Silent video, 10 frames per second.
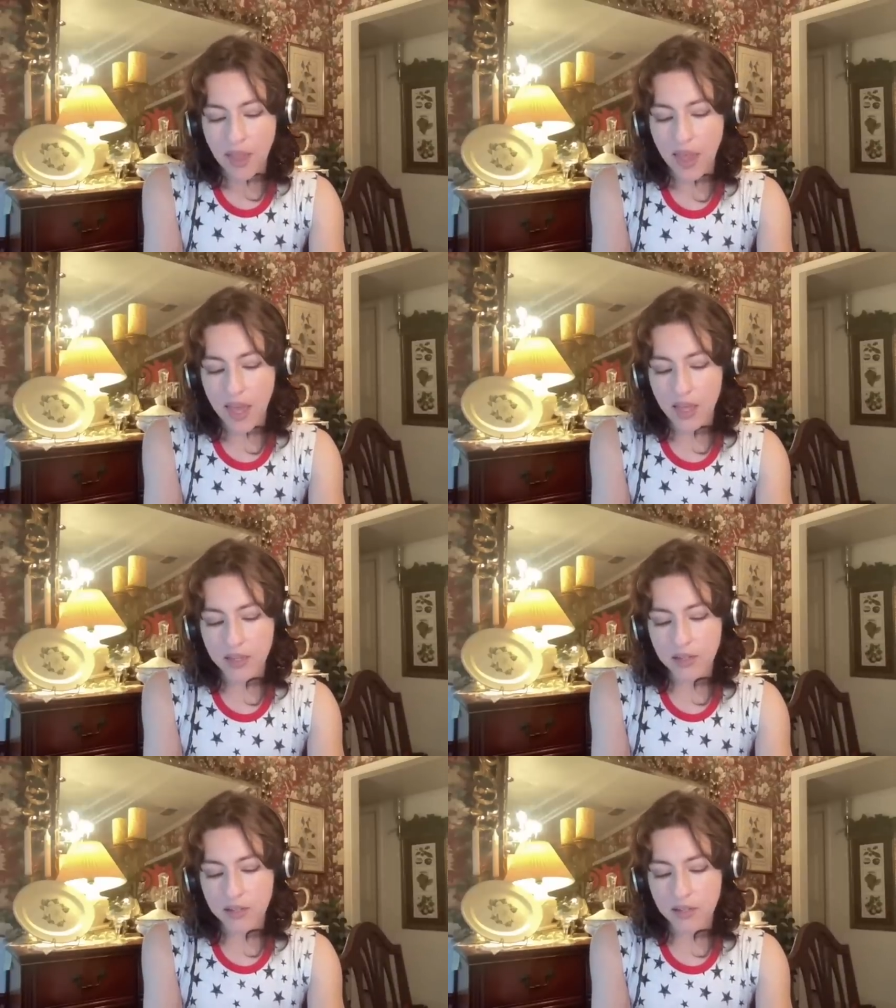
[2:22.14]

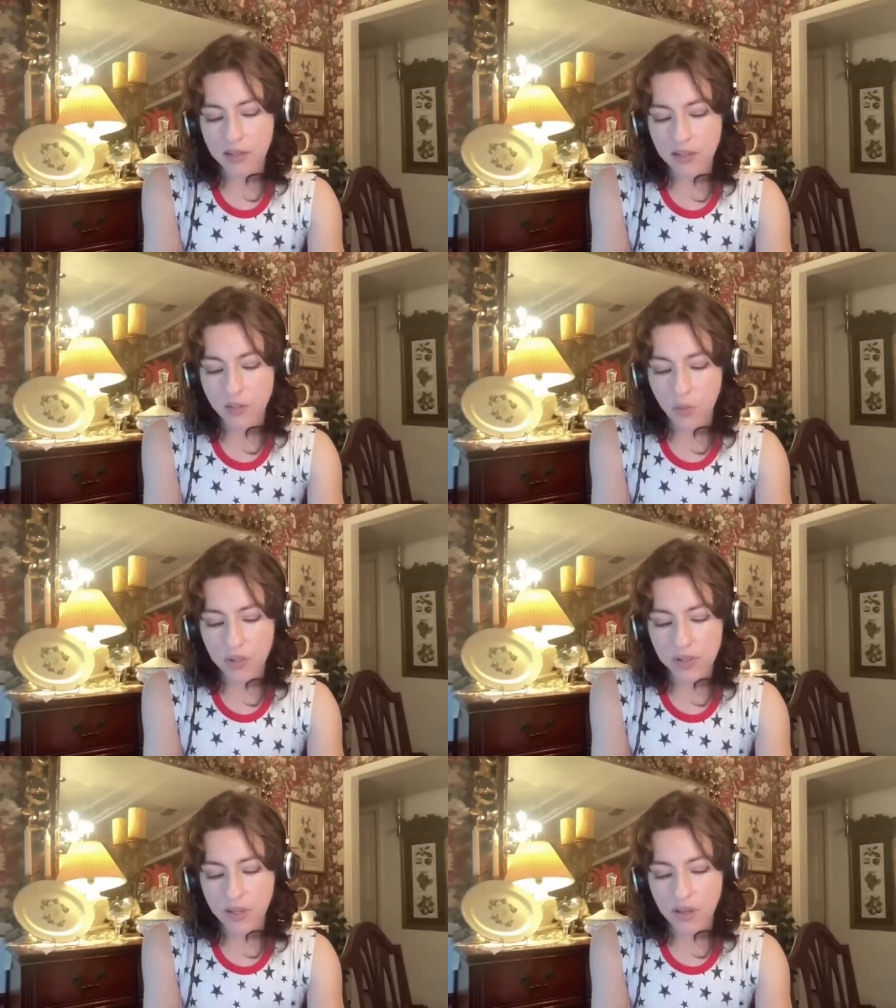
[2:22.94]
And this
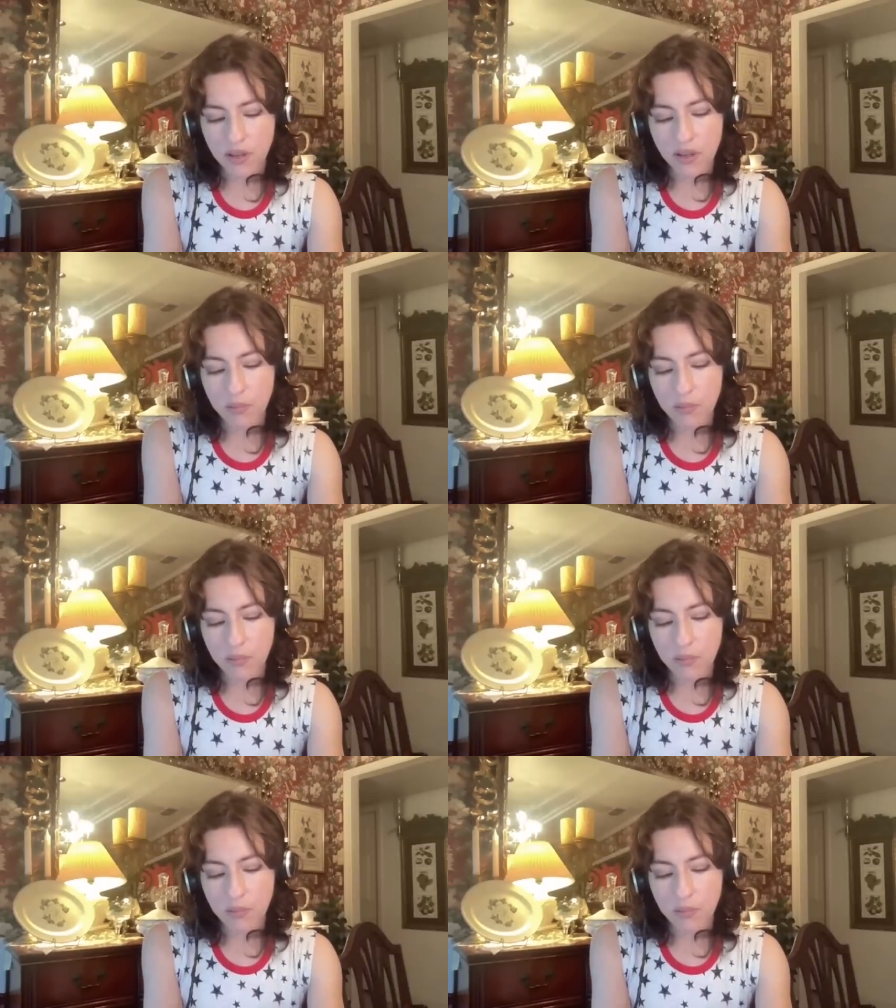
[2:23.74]
was a,